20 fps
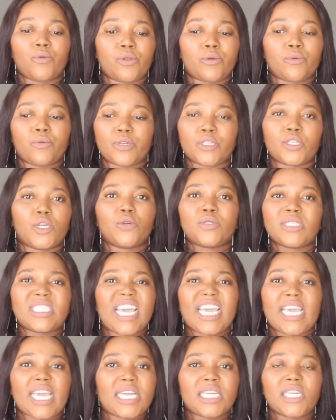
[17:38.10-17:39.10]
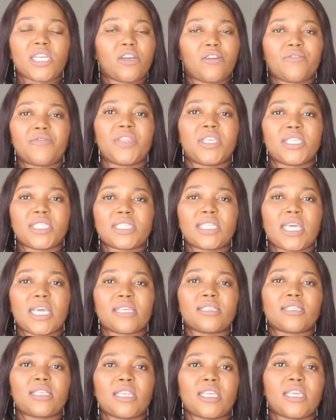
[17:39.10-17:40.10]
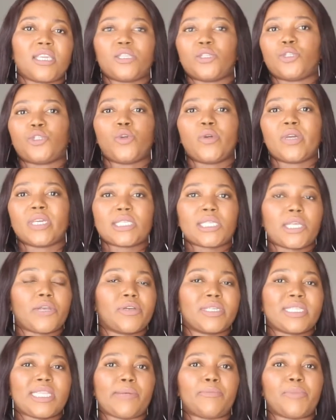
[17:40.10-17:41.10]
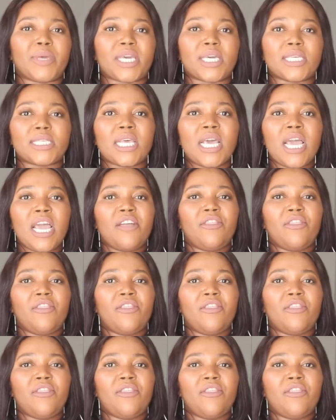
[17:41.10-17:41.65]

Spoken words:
we don't take any of these things that he's doing seriously, because